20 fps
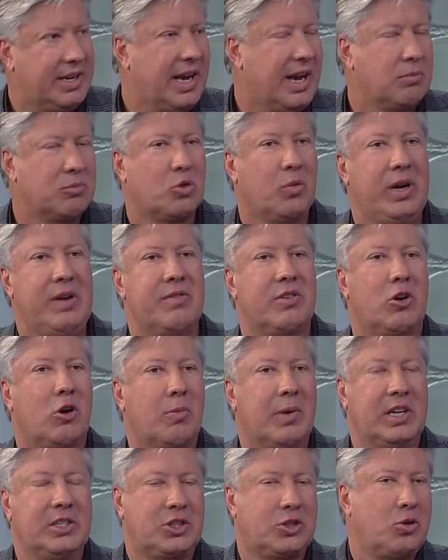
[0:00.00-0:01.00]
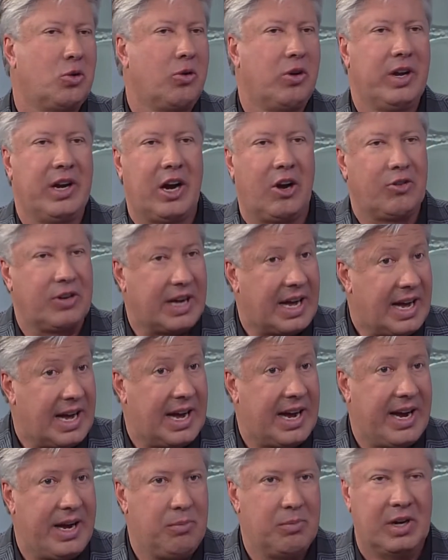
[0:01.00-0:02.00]
times we even talk about stewarding our
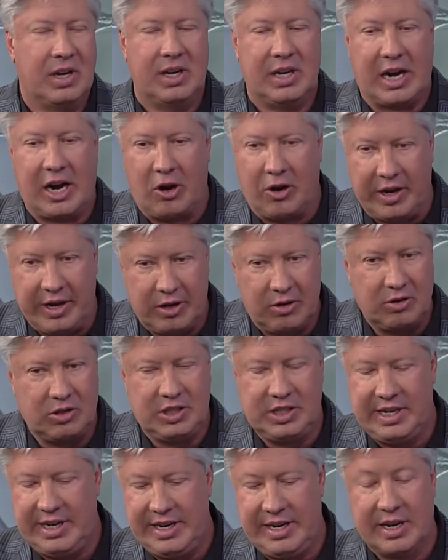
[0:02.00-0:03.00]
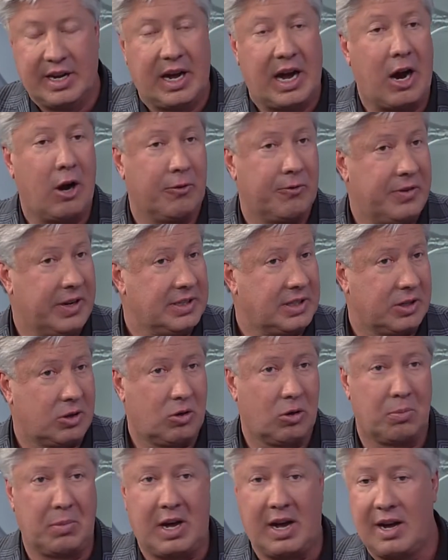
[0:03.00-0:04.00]
time, our energy, yeah. our
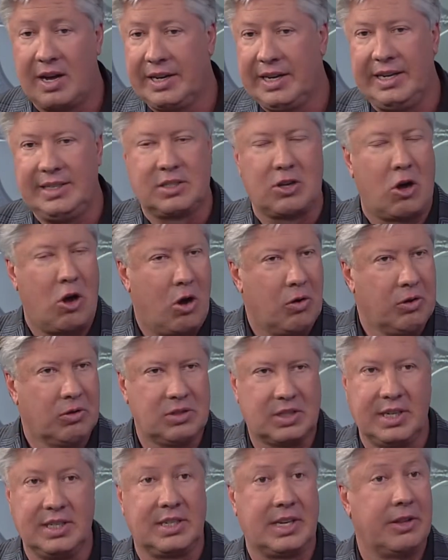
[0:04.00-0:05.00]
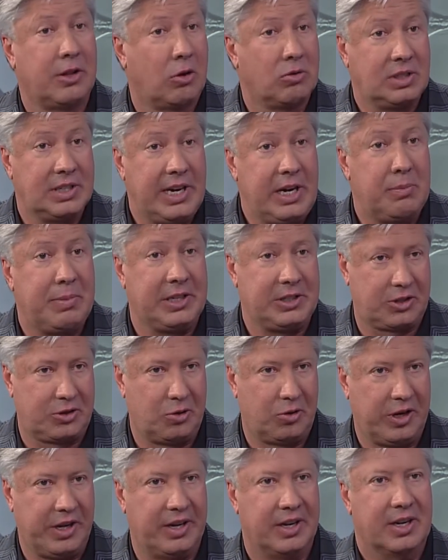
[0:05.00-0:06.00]
physical bodies, all those things, and those need to be
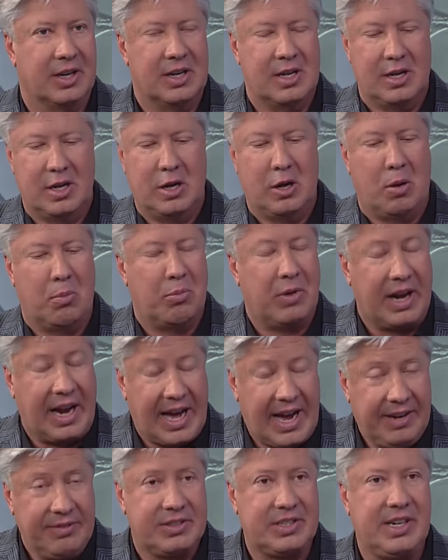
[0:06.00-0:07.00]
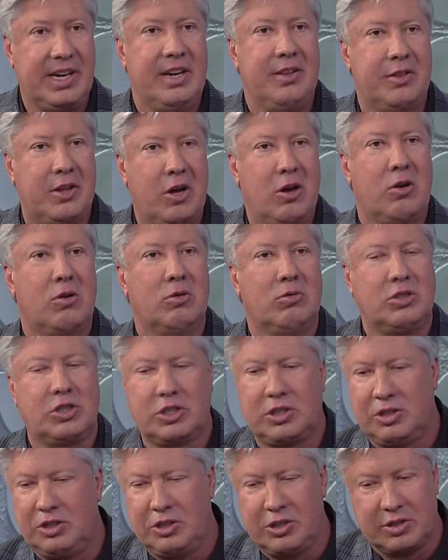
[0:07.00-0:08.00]
stewarded. Mm -hmm. But I've seen
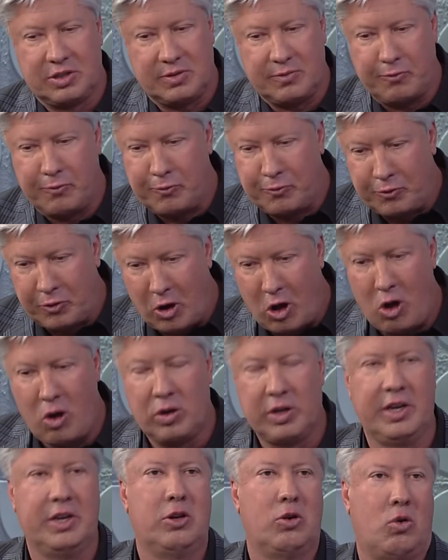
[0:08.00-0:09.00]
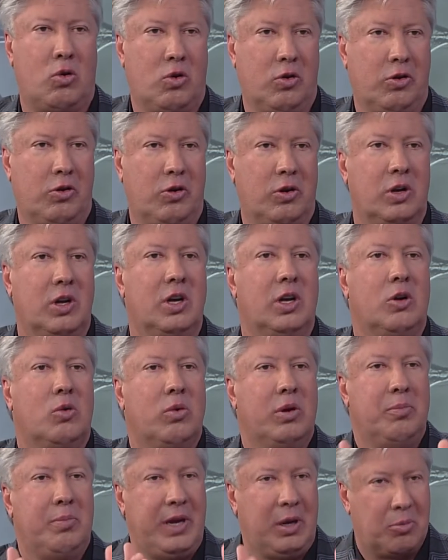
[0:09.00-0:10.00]
those just fall into order
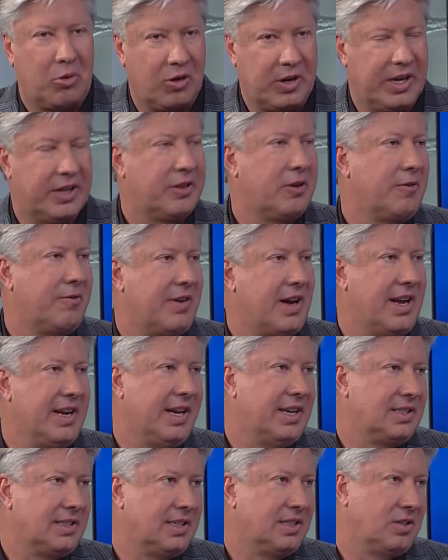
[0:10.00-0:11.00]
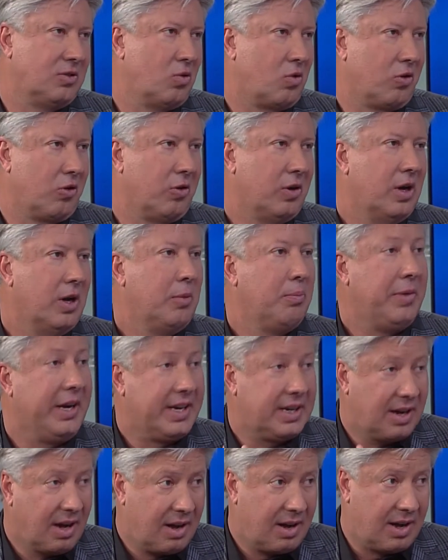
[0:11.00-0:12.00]
when people get their finances in order
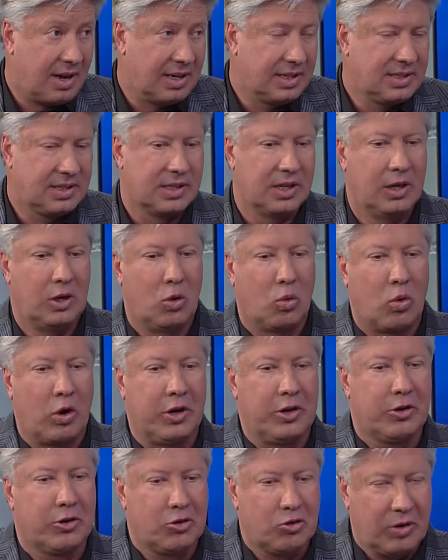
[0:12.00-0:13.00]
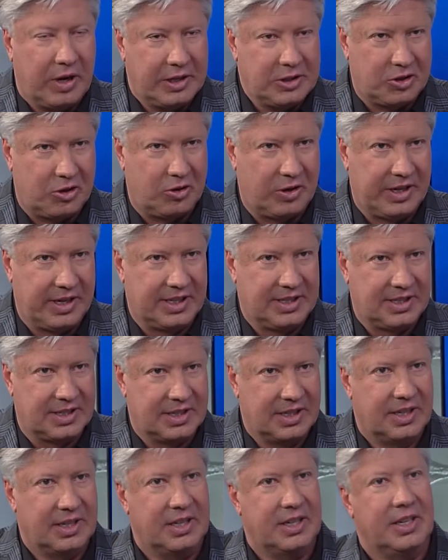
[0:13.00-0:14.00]
because where your treasure is,
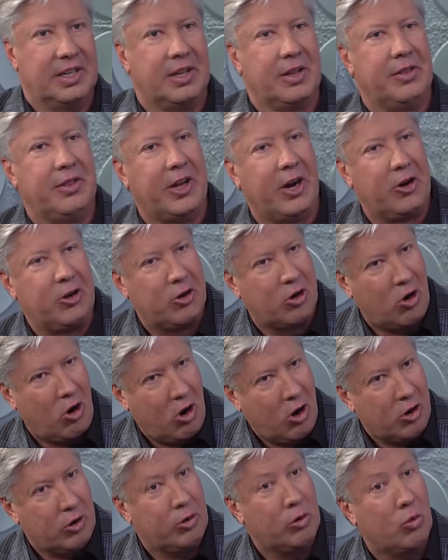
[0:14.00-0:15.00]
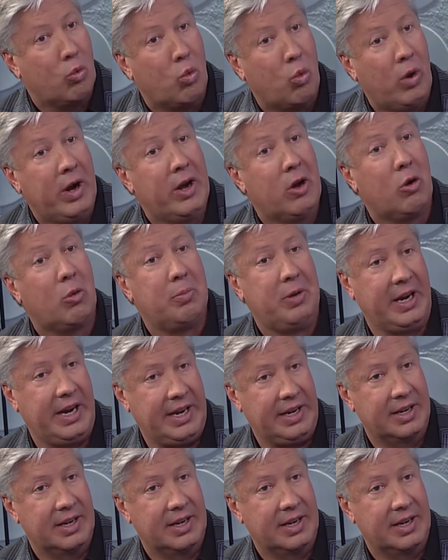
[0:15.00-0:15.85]
yes. there your heart will yes. be.